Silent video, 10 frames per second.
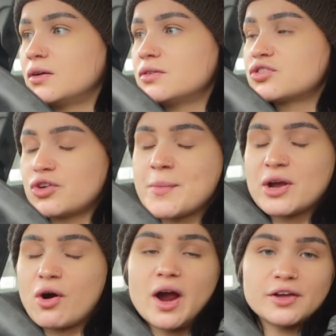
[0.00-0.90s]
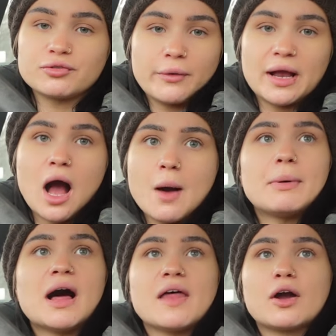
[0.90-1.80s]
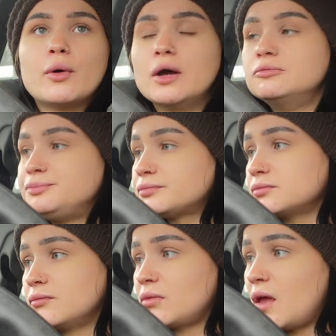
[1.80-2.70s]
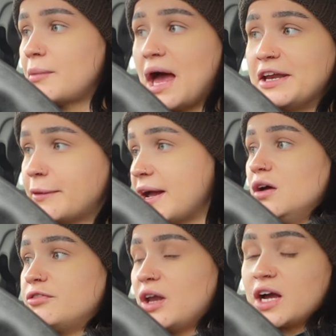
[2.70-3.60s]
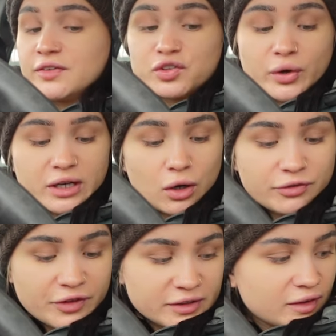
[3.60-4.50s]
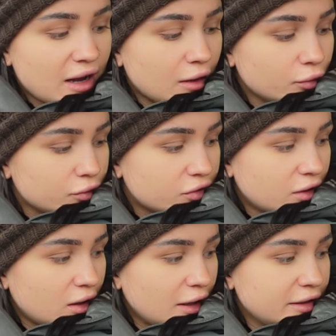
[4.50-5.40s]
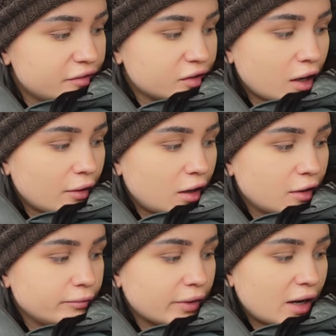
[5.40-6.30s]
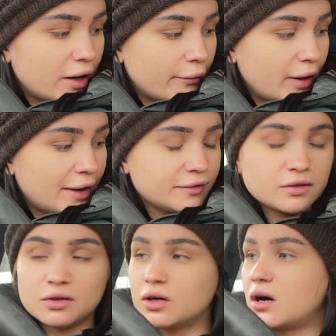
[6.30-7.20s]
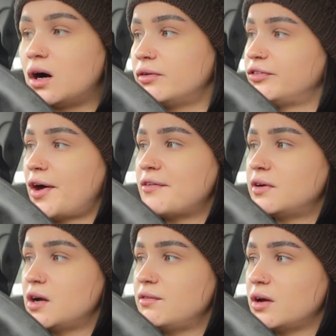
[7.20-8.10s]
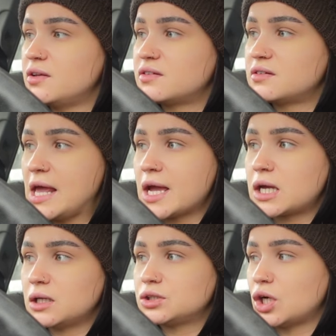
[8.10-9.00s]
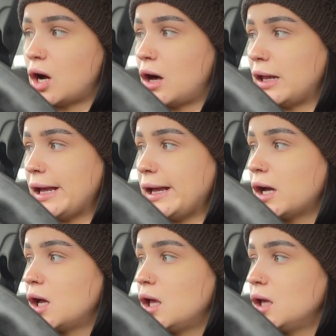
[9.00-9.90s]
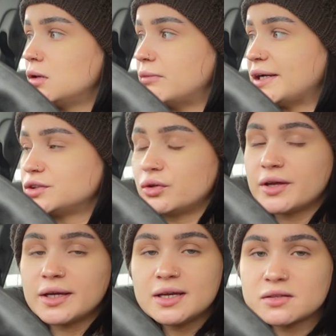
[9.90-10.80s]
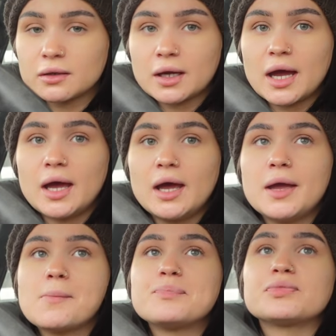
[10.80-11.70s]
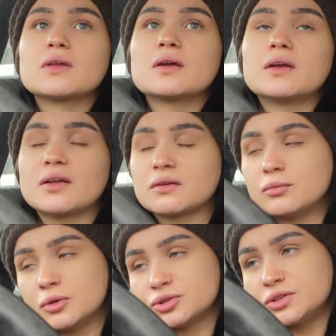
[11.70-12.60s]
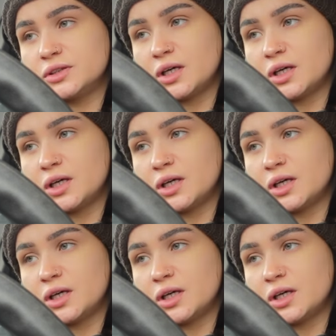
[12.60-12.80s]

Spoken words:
screaming, crying, throwing up at that quote. But anyway, I feel like I've sorted a lot of things out. I need to go home now and look after a very, very sick Charlie, make sure that he's okay, get some washing